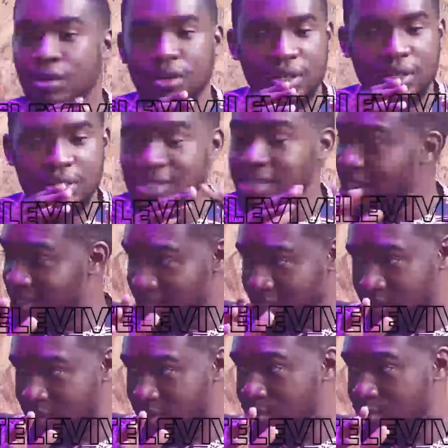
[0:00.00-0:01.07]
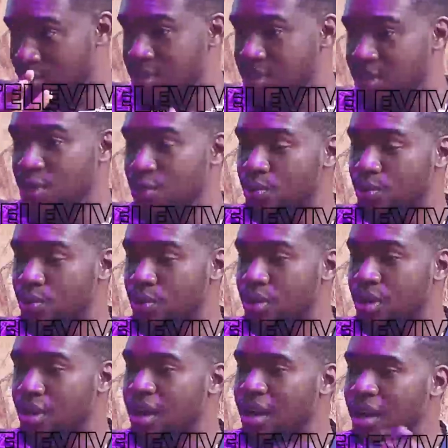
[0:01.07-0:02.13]
sense to say no?
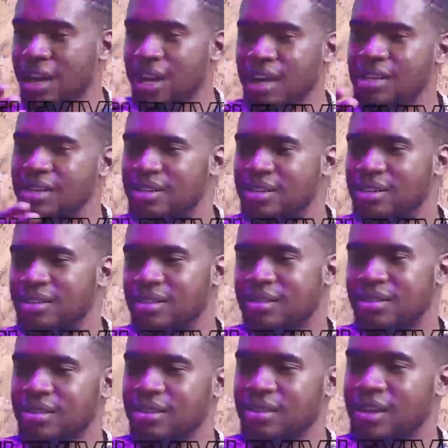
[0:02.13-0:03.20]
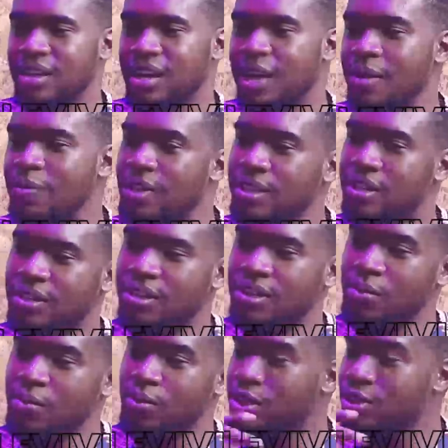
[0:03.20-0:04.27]
And I mean,
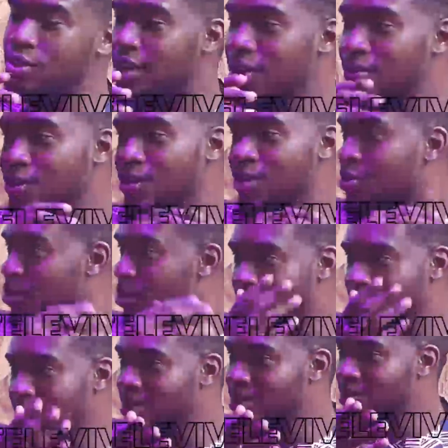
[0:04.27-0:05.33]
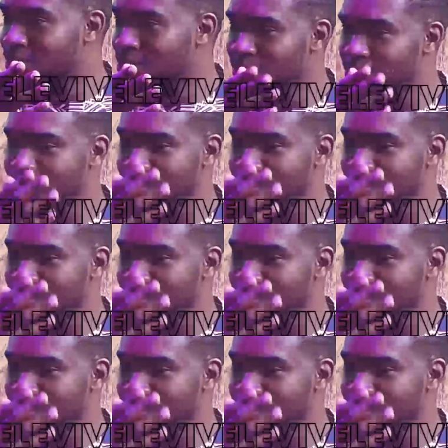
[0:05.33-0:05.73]
Ebuka should have known he was married to